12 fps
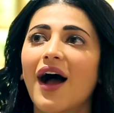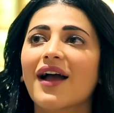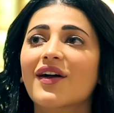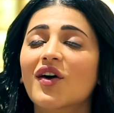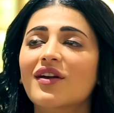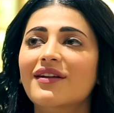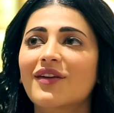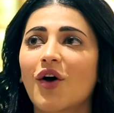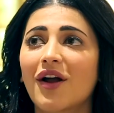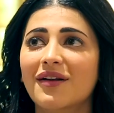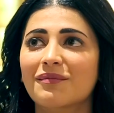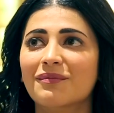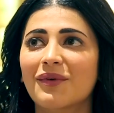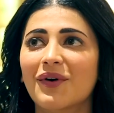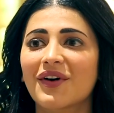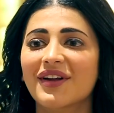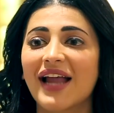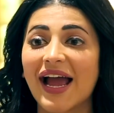I got a lot
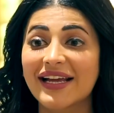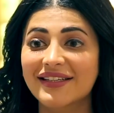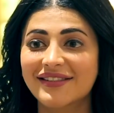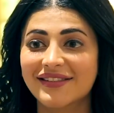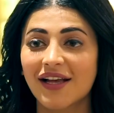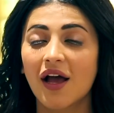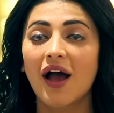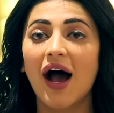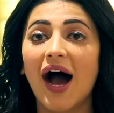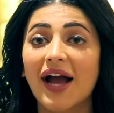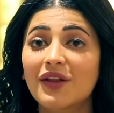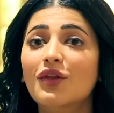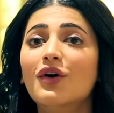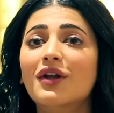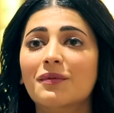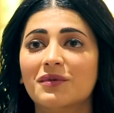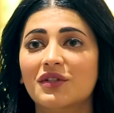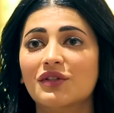more nice. I thought
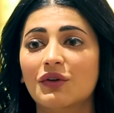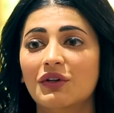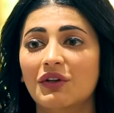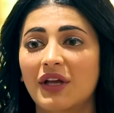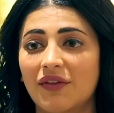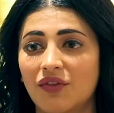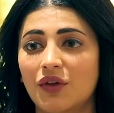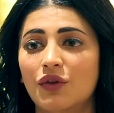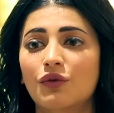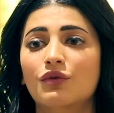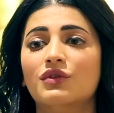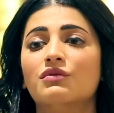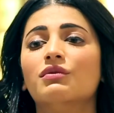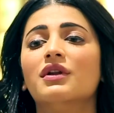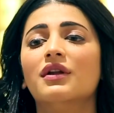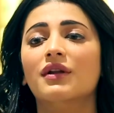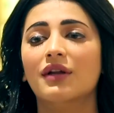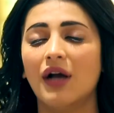I'm just going to get the
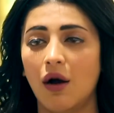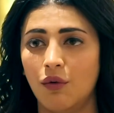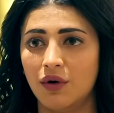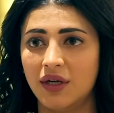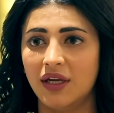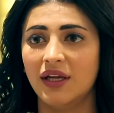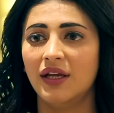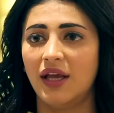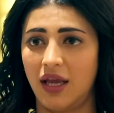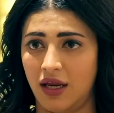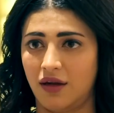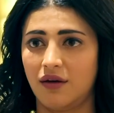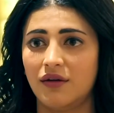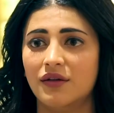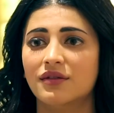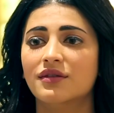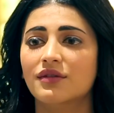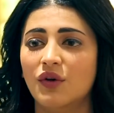usual cowardly
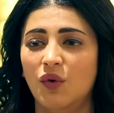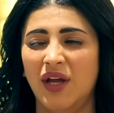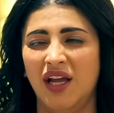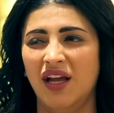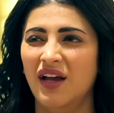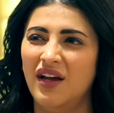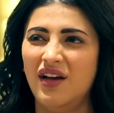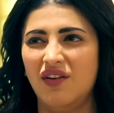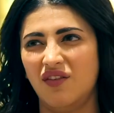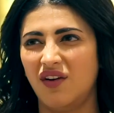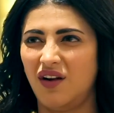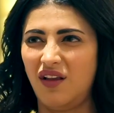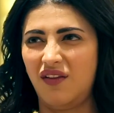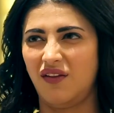haters going, what is